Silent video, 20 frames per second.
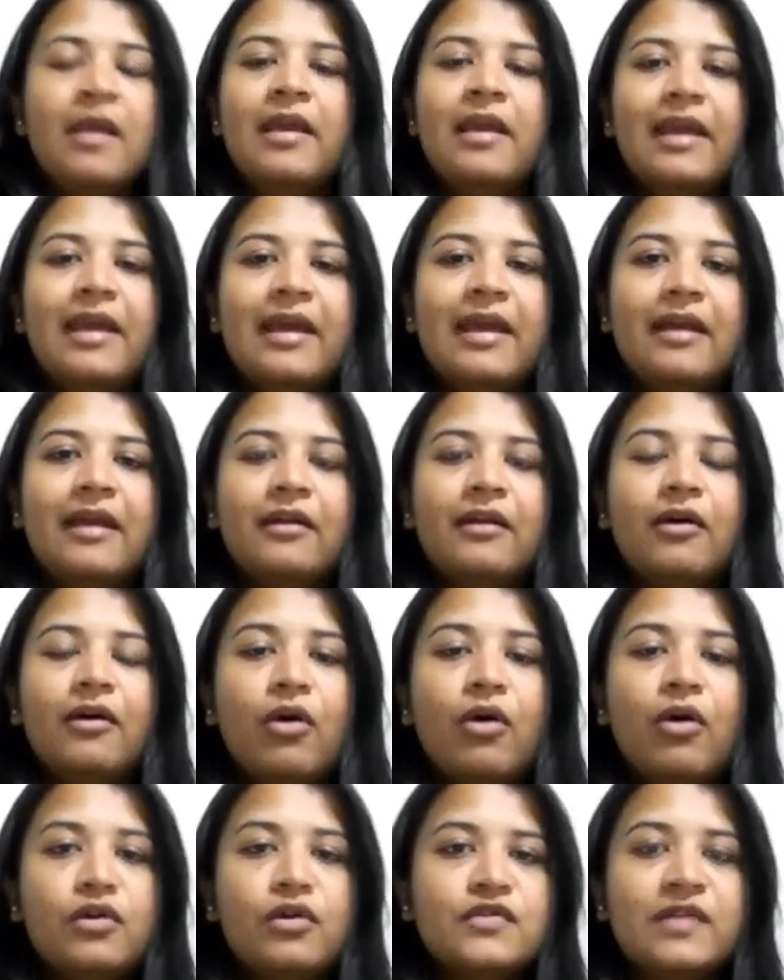And
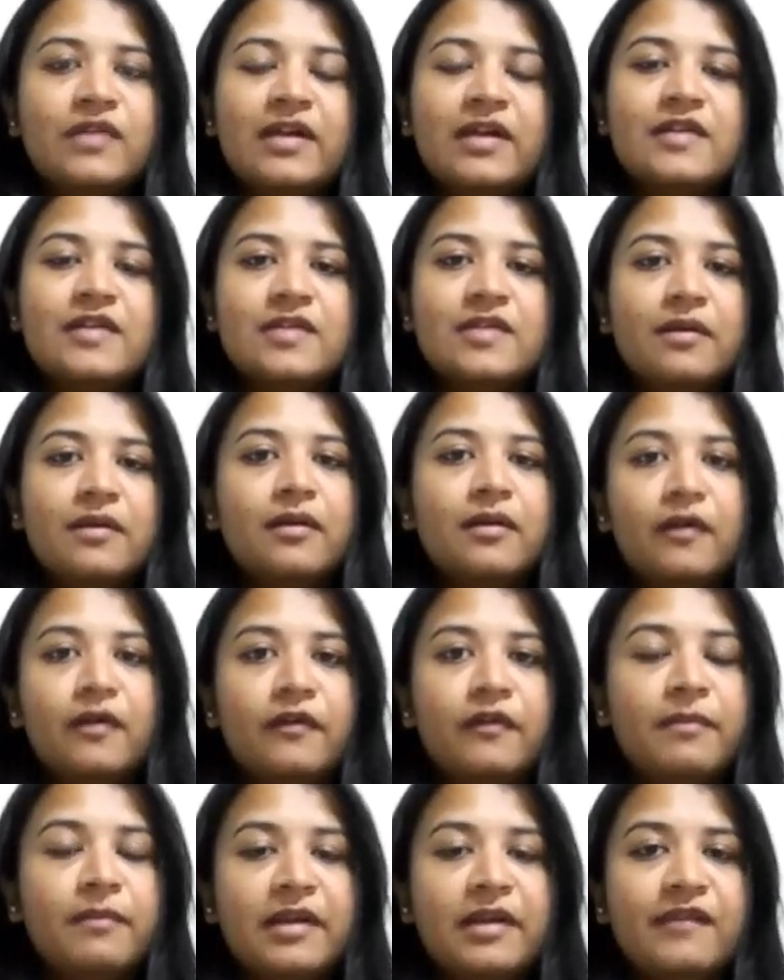also there are certain other
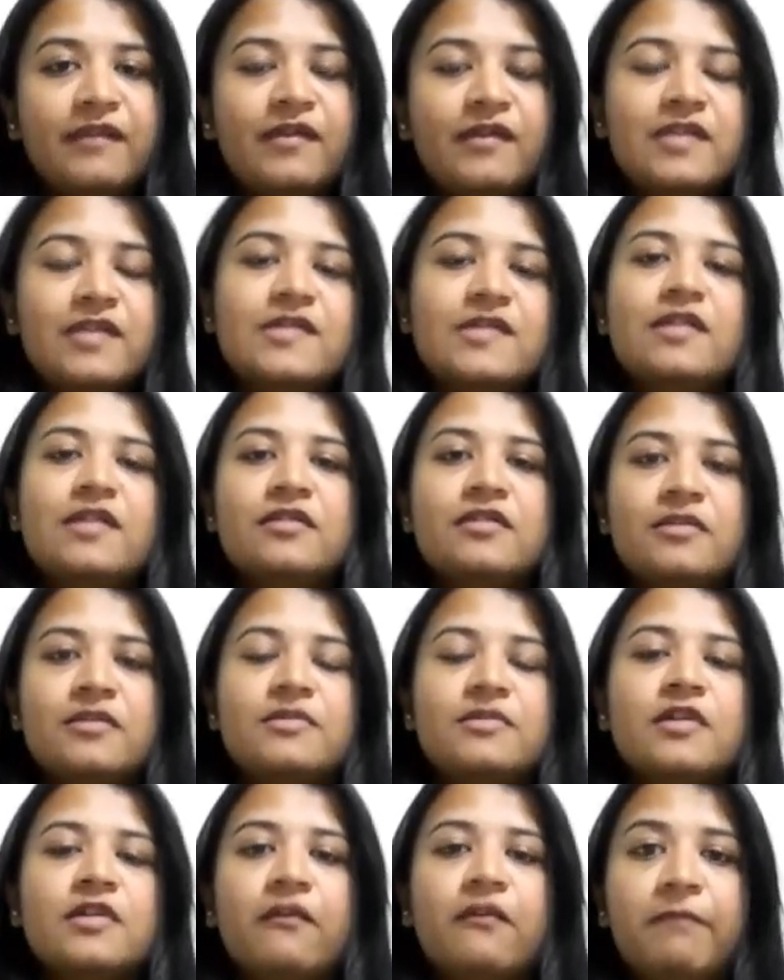benefits in
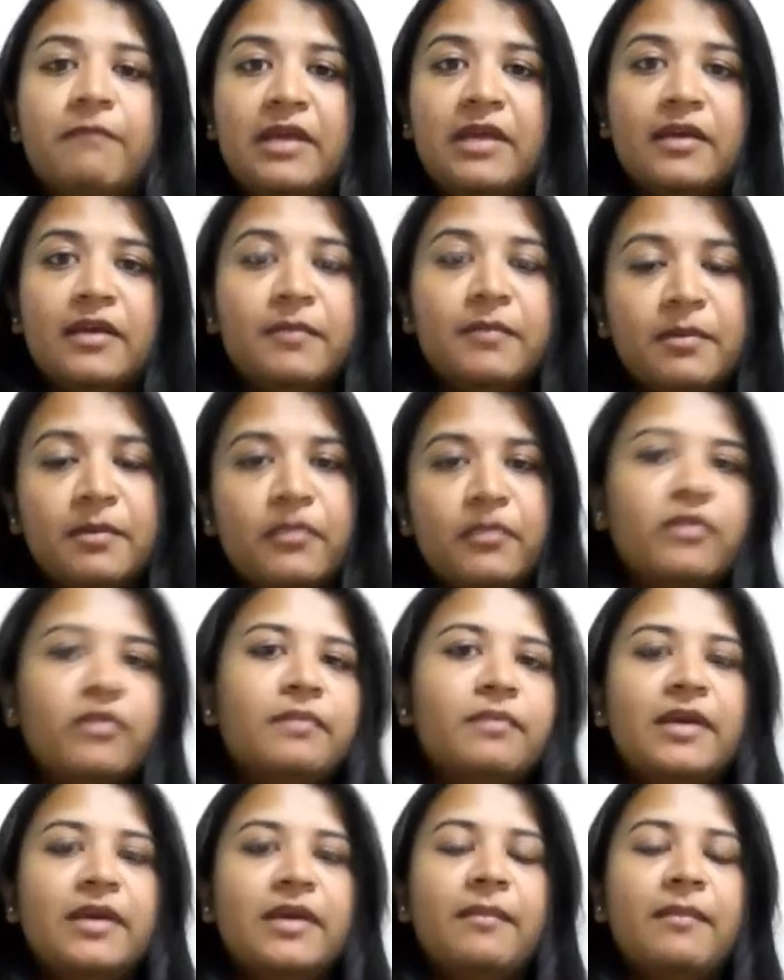terms of being a member with
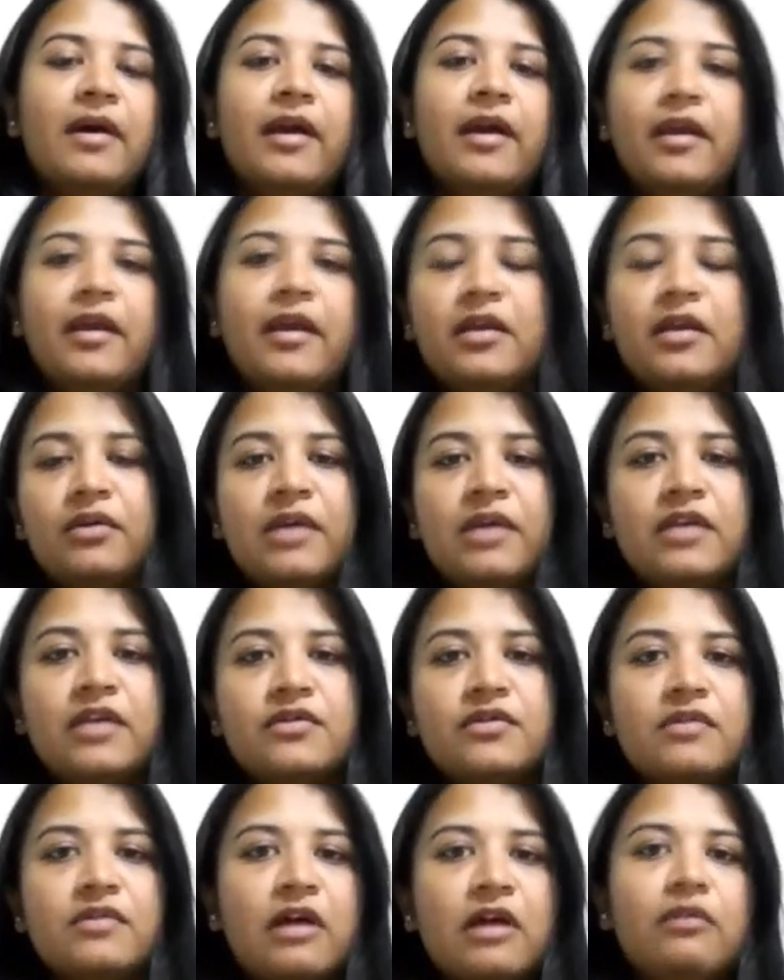PMI. You get
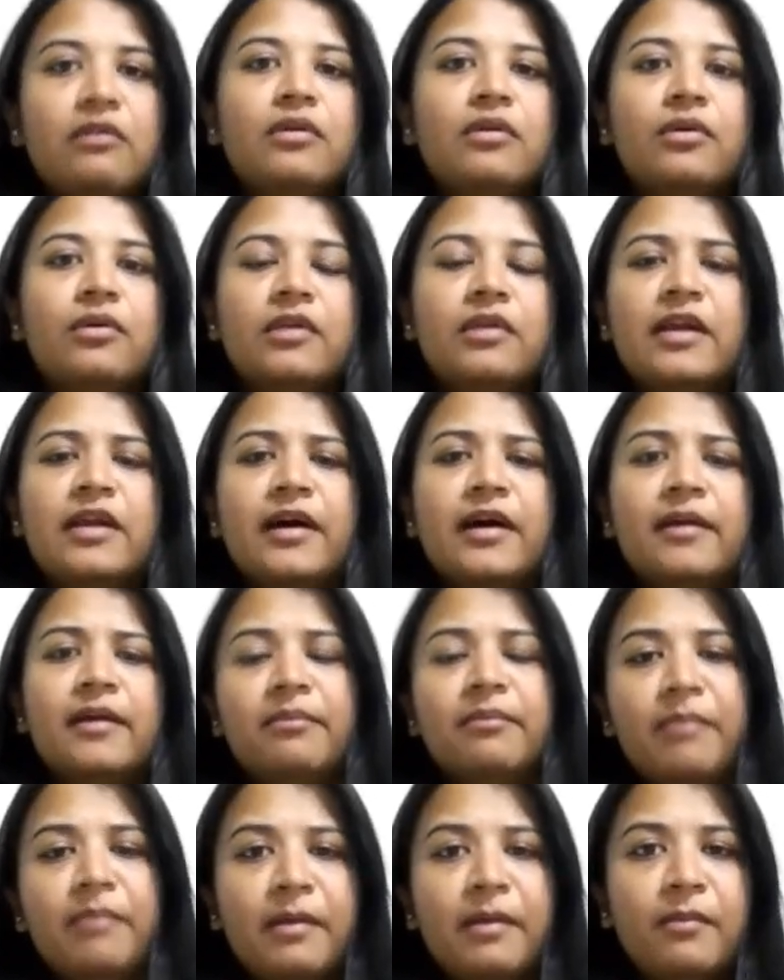to download the
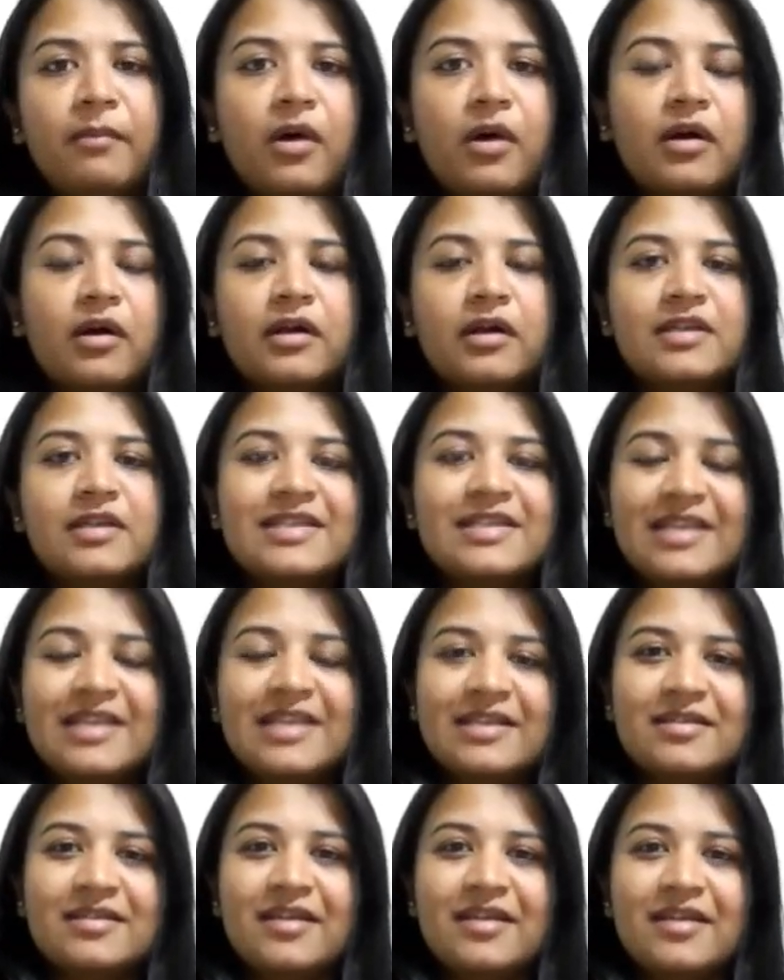PMBOK
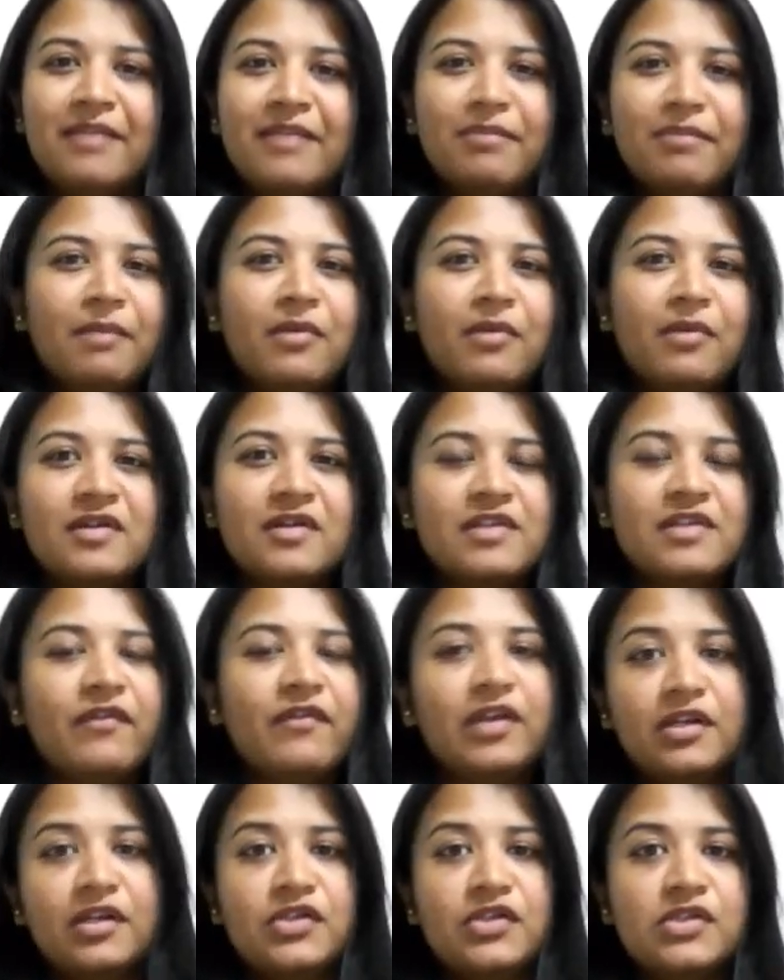6 and PMBOK 7
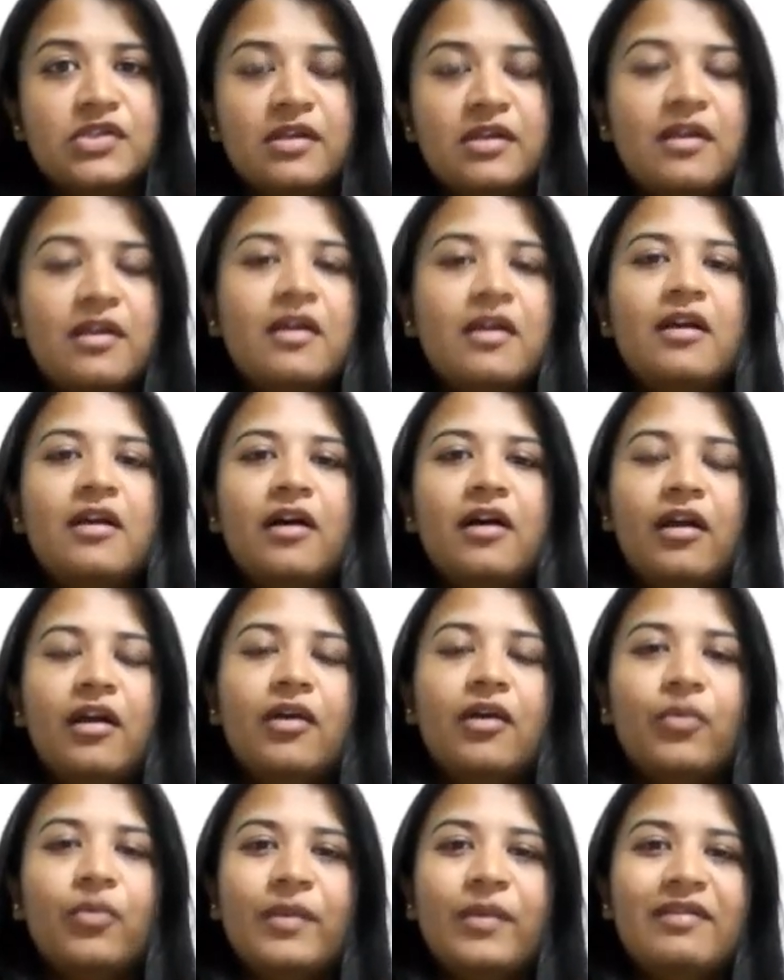edition
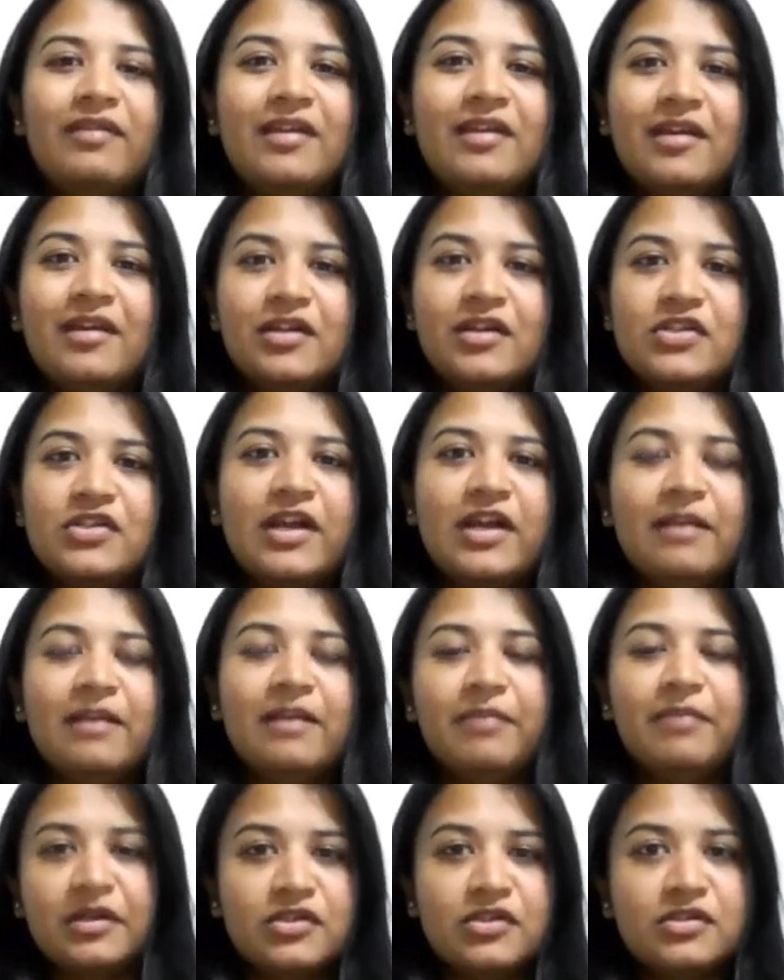along with the Agile
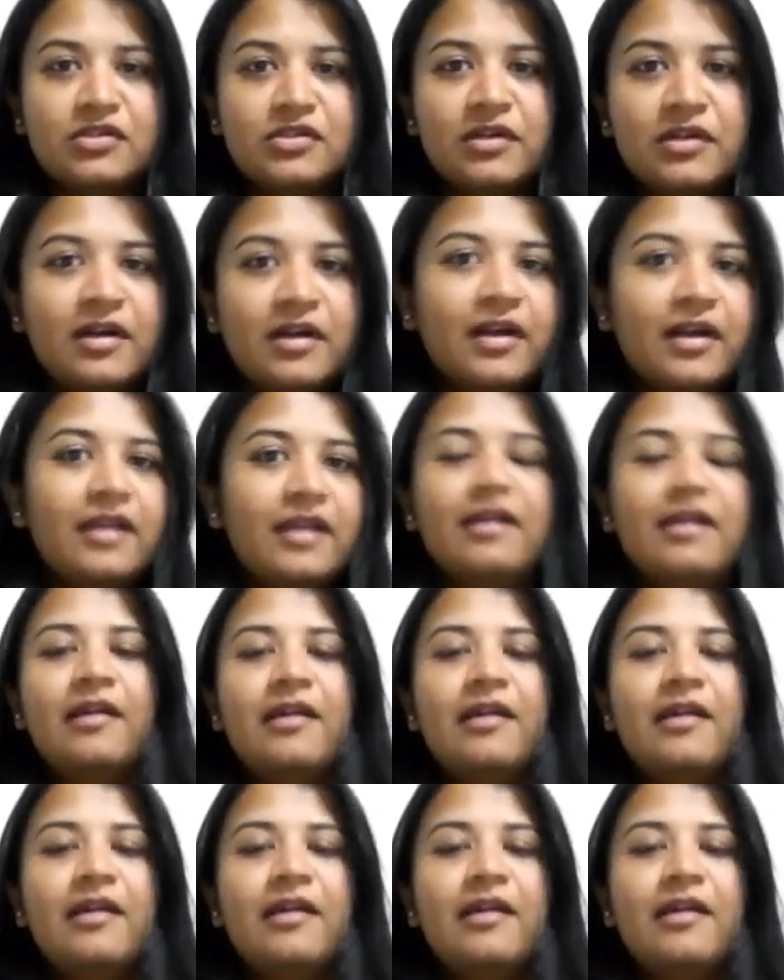Practitioner Guide.